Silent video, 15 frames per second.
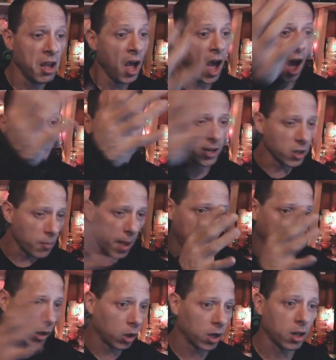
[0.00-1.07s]
How can you make
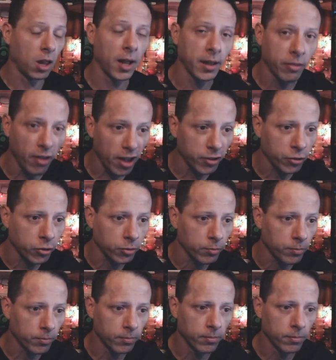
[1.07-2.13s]
it look like this?
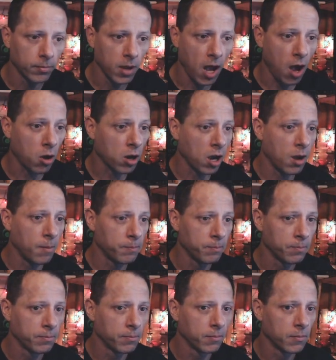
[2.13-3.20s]
How come
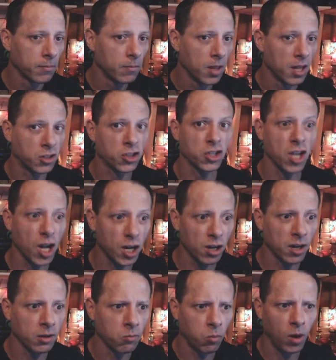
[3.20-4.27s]
it's
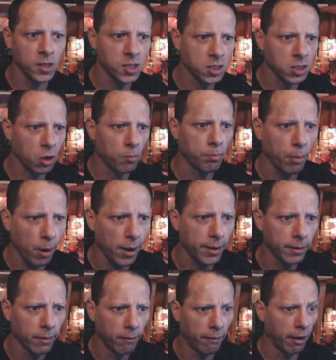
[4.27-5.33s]
stuttering? Why is it so bright?
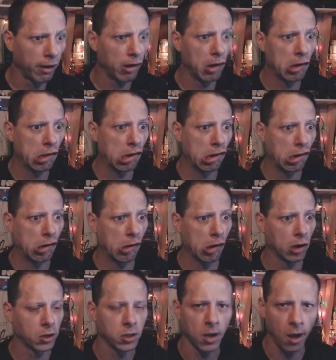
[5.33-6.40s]
Why do I look
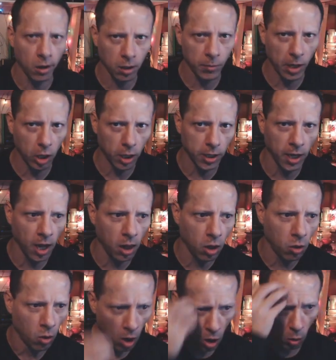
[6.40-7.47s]
orange? How come I look
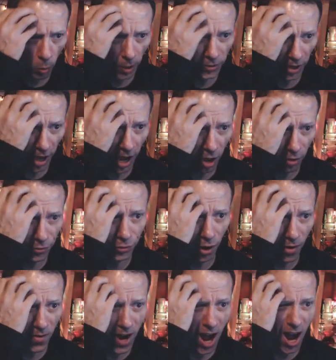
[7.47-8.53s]
yellow? What the hell is
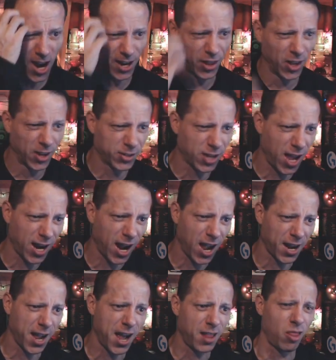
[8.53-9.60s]
going on? It looks like I
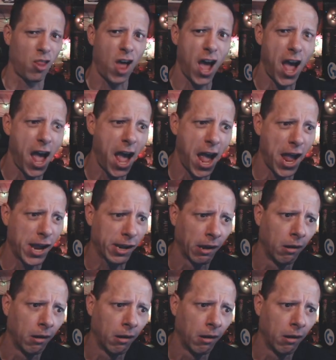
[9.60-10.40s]
got lag.